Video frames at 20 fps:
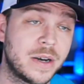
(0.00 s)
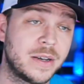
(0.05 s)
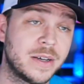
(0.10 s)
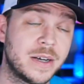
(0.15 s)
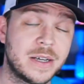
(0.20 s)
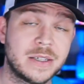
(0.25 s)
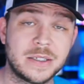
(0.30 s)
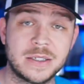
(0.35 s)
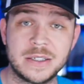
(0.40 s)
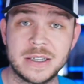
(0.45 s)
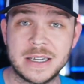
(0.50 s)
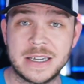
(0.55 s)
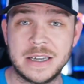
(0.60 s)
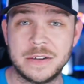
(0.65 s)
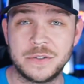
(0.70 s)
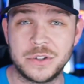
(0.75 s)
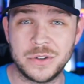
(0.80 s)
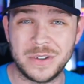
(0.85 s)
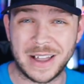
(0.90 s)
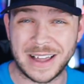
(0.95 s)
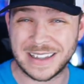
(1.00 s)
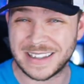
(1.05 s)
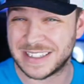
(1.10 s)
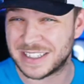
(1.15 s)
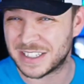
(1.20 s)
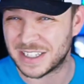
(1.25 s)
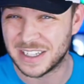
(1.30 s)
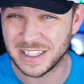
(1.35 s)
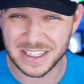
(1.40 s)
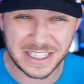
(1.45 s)
What it does is it gives you like
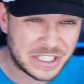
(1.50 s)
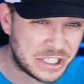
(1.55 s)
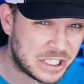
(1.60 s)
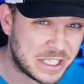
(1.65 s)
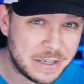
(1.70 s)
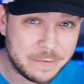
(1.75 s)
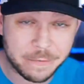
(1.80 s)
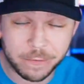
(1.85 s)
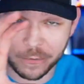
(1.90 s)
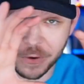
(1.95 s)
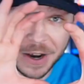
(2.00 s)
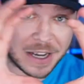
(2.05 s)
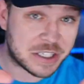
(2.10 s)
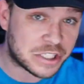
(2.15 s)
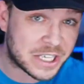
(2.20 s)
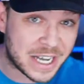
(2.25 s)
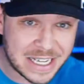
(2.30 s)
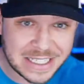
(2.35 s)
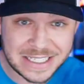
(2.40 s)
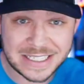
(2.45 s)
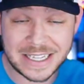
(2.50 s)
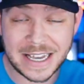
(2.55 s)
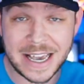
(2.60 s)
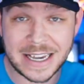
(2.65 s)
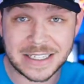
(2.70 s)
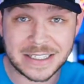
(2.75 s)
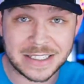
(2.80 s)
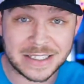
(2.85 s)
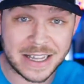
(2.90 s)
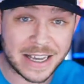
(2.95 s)
this glitchy franchise
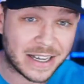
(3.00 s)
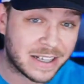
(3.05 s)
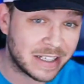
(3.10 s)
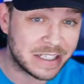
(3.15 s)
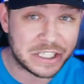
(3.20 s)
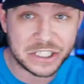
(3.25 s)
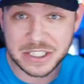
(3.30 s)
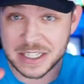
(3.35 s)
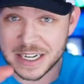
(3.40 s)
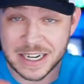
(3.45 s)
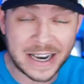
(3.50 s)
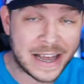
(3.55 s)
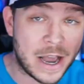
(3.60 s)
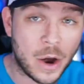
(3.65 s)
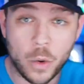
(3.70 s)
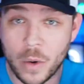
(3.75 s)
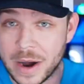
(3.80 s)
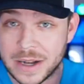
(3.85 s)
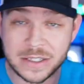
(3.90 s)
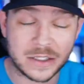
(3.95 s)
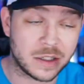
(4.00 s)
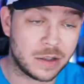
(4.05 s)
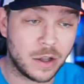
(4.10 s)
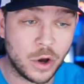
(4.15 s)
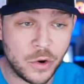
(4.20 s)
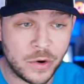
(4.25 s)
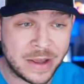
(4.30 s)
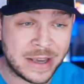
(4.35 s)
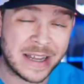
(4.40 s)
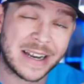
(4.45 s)
text that glitches in and out while it's
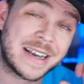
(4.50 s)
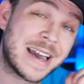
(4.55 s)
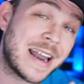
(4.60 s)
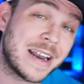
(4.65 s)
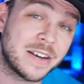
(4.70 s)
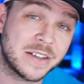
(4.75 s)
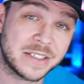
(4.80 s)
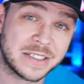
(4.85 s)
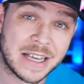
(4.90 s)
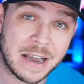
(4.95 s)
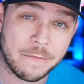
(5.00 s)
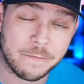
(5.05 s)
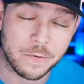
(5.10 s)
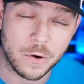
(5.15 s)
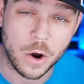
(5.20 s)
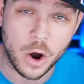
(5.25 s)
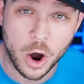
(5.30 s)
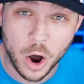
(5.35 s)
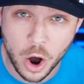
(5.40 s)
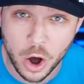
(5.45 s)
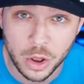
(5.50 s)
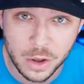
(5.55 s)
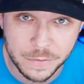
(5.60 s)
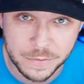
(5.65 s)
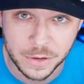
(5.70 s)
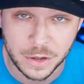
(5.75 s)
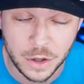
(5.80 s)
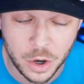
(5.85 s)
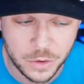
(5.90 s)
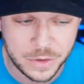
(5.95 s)
loading, and it kind of does that for all
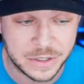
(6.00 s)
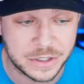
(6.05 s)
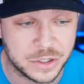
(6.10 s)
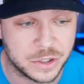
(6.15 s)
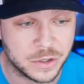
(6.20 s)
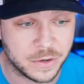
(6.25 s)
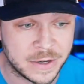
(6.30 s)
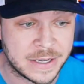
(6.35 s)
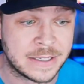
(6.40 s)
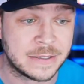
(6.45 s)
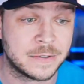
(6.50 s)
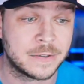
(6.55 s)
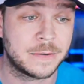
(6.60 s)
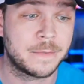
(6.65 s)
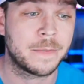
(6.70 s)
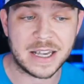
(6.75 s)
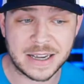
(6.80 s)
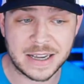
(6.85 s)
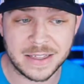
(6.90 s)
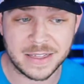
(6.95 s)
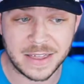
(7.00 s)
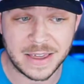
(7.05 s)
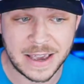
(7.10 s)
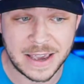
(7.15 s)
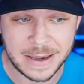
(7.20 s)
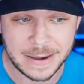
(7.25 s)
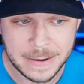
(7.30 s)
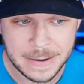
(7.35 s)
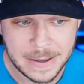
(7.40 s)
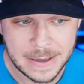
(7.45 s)
of the loading screens. The second
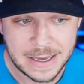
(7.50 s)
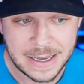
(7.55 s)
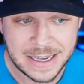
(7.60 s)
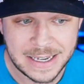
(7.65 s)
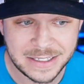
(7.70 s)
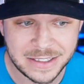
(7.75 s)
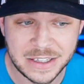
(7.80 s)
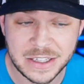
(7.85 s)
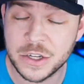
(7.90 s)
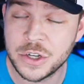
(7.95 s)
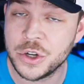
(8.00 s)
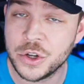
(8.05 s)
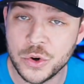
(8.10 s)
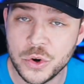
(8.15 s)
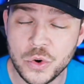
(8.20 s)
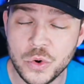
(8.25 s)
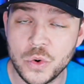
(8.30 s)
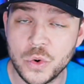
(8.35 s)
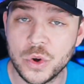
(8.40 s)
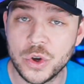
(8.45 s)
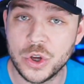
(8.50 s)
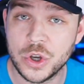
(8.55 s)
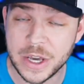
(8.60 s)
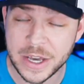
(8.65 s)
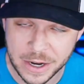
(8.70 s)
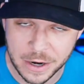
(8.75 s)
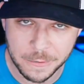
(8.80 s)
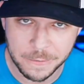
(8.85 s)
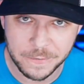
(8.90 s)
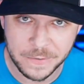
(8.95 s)
thing is the new
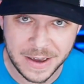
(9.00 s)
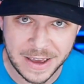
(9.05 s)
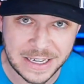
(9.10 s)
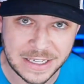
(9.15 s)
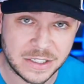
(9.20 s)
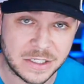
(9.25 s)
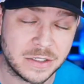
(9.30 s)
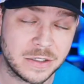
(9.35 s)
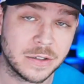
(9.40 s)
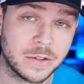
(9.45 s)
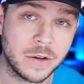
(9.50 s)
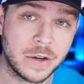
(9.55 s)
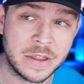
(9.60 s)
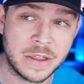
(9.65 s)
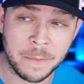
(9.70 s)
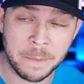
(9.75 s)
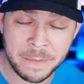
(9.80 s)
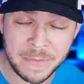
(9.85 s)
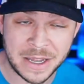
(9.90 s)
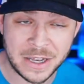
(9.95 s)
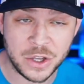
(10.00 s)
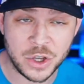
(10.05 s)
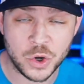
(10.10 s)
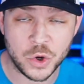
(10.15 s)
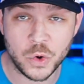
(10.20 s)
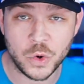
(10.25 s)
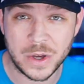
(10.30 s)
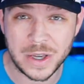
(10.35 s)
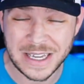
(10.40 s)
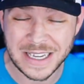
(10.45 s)
interface in the
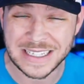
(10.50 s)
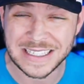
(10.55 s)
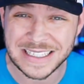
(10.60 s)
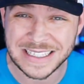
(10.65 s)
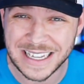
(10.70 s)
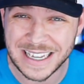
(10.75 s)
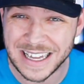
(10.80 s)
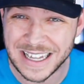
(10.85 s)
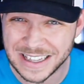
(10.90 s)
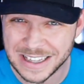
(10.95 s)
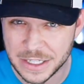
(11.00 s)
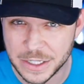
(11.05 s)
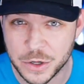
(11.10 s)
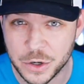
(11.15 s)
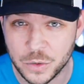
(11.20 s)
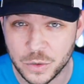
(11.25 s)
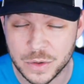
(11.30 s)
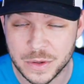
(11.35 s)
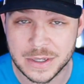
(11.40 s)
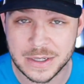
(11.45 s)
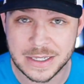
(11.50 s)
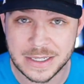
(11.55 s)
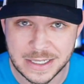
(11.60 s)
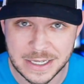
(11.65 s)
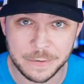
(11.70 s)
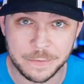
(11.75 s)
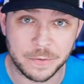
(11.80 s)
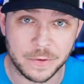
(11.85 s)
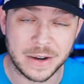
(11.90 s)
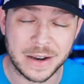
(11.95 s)
menu is a little
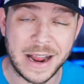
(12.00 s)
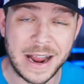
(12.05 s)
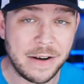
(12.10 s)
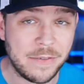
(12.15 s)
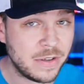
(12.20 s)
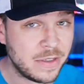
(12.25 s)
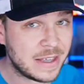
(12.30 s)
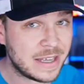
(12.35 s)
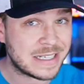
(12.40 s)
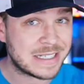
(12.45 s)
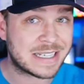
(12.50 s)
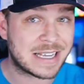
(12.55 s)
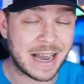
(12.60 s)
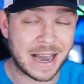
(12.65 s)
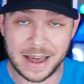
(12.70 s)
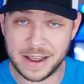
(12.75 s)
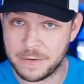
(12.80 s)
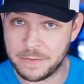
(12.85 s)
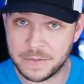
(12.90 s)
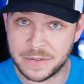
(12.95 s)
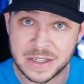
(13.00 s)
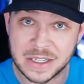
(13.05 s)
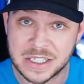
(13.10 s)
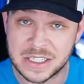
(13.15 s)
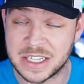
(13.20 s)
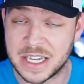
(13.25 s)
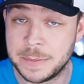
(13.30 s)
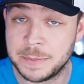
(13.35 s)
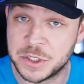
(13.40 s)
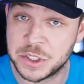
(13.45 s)
different. Everything's kind of in the
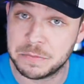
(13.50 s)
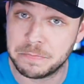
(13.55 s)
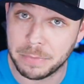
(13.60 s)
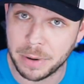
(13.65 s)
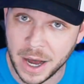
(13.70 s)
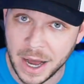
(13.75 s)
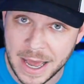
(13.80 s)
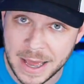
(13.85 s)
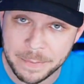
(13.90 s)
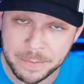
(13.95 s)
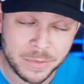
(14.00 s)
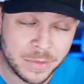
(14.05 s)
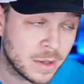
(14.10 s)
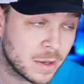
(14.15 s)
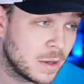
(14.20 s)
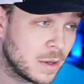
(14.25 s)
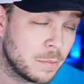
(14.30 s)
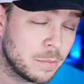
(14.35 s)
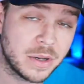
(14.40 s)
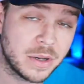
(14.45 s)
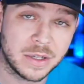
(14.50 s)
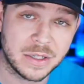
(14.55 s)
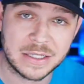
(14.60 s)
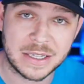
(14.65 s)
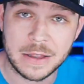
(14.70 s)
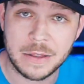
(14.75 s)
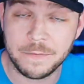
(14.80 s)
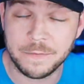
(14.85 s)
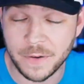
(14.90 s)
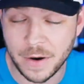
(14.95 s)
same spot, but it looks
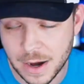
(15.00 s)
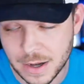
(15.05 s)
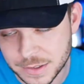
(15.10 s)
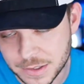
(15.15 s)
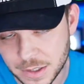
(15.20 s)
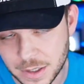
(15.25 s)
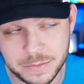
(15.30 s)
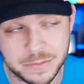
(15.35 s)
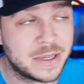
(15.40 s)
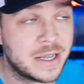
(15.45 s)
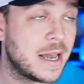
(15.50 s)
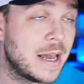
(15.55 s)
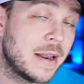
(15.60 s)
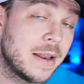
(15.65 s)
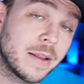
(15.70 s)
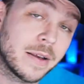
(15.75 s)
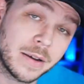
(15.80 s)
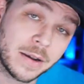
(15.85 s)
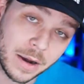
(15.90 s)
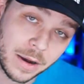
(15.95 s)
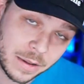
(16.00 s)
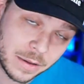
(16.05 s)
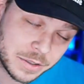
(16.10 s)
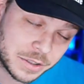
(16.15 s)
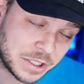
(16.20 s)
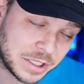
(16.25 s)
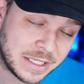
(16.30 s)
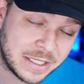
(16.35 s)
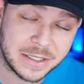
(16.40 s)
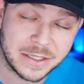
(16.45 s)
like the fonts are updated. The
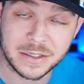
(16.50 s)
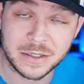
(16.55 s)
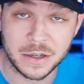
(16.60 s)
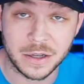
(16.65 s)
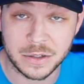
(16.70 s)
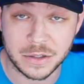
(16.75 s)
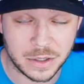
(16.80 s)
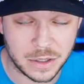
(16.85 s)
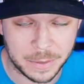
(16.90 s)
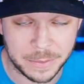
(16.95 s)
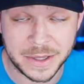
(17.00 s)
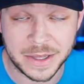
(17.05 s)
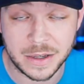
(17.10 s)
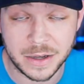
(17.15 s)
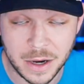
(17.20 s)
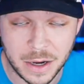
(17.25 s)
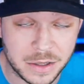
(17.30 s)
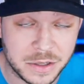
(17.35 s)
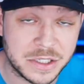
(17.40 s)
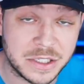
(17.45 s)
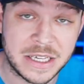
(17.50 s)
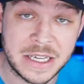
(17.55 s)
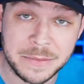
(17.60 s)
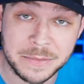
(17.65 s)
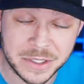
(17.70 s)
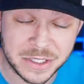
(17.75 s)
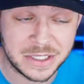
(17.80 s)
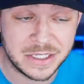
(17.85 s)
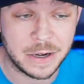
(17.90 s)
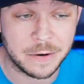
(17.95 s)
color
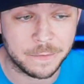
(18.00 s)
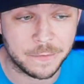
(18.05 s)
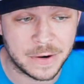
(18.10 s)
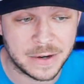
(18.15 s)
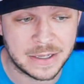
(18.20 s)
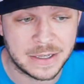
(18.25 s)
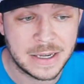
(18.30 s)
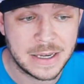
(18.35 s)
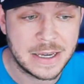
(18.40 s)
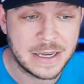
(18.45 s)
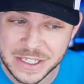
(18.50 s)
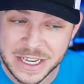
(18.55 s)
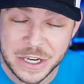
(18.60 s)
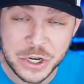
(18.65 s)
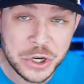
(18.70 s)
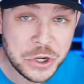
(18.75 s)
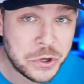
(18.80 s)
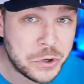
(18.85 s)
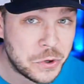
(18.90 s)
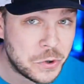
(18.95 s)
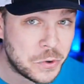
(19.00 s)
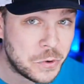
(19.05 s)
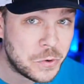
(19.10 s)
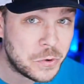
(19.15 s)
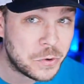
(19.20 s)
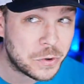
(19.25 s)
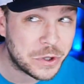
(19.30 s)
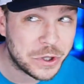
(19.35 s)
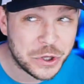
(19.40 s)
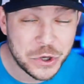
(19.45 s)
scheme is different. There is a
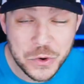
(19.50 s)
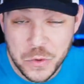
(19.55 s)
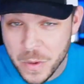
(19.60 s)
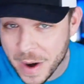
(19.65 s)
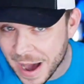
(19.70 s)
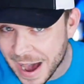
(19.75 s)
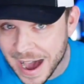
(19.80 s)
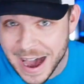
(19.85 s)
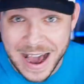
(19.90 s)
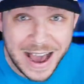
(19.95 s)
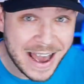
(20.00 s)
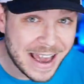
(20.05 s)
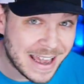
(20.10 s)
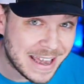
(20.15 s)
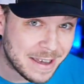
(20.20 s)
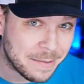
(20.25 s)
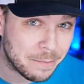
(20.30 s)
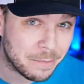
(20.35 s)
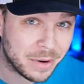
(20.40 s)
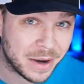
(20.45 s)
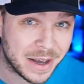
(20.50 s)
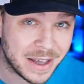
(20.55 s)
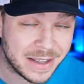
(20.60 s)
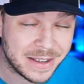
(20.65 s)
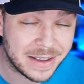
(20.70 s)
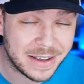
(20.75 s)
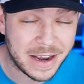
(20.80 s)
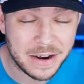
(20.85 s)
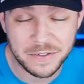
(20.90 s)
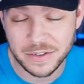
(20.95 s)
new UI,
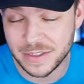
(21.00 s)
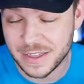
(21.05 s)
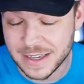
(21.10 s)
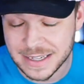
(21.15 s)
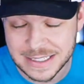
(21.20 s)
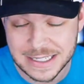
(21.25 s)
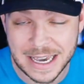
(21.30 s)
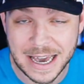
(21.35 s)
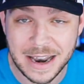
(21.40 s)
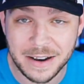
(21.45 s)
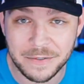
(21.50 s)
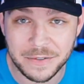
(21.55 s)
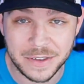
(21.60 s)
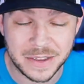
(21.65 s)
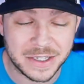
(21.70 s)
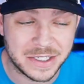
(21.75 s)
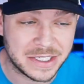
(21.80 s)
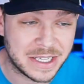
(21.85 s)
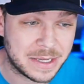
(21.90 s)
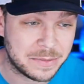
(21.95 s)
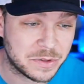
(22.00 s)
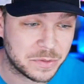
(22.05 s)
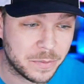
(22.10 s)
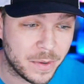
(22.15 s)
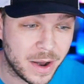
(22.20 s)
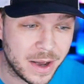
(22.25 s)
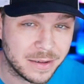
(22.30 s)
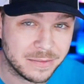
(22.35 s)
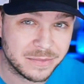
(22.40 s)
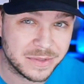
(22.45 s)
but everything's kind of in the same
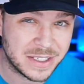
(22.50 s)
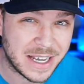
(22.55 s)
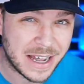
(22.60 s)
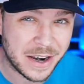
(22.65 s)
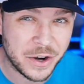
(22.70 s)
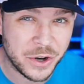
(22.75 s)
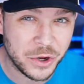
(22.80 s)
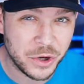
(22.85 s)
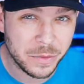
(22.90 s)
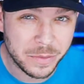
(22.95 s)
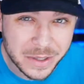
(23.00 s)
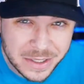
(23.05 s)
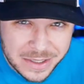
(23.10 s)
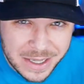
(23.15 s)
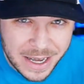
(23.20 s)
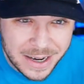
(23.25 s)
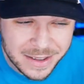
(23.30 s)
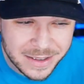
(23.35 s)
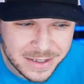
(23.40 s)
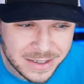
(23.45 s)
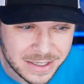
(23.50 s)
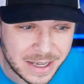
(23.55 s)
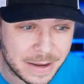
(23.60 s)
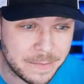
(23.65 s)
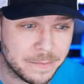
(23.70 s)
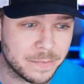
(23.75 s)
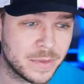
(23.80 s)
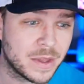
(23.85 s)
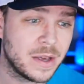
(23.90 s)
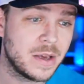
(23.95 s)
spot. It's kind of new, but it's kind of the
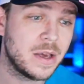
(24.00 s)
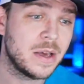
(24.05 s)
same.